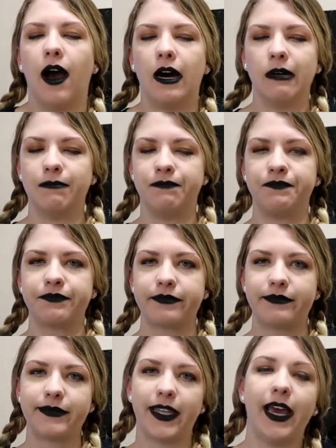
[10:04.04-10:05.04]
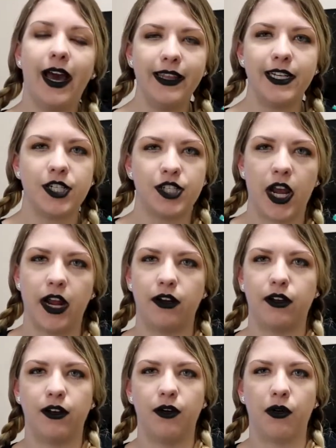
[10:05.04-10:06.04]
on this
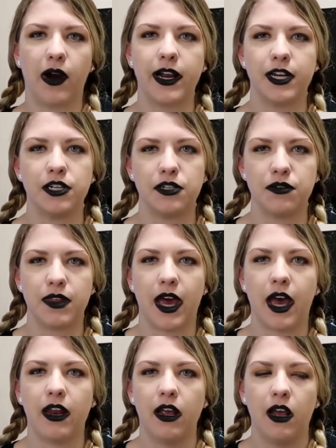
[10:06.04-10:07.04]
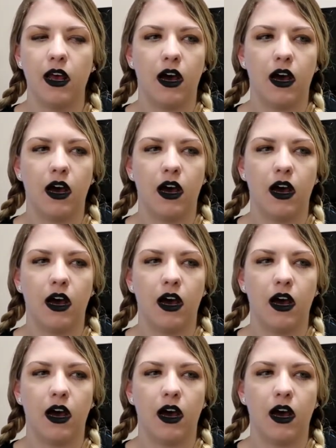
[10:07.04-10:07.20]
channel where I can do that.